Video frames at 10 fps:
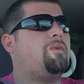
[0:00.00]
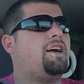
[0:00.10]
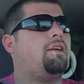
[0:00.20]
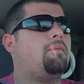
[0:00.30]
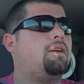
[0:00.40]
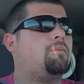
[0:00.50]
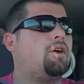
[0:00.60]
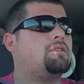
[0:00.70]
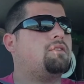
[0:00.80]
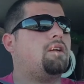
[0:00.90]
not going to be
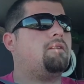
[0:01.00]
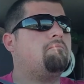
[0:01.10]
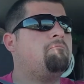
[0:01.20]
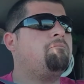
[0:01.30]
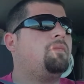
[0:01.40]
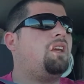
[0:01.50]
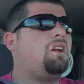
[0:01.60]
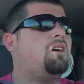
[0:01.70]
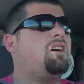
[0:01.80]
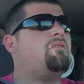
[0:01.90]
depressed today.
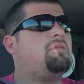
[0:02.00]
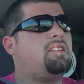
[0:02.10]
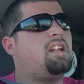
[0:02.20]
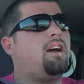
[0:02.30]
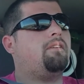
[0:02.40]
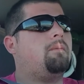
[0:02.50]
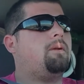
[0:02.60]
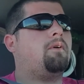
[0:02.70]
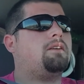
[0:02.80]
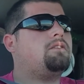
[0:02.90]
You know what, today I'm going to
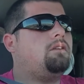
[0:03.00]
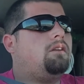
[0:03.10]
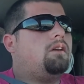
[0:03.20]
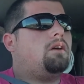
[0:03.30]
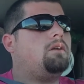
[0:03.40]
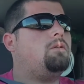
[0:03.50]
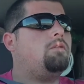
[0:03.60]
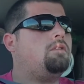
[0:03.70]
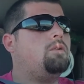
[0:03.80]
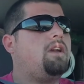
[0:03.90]
be depressed.
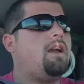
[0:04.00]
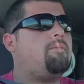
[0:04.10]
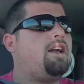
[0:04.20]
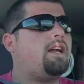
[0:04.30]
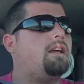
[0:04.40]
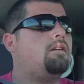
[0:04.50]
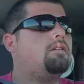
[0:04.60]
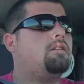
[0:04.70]
You can't pick it.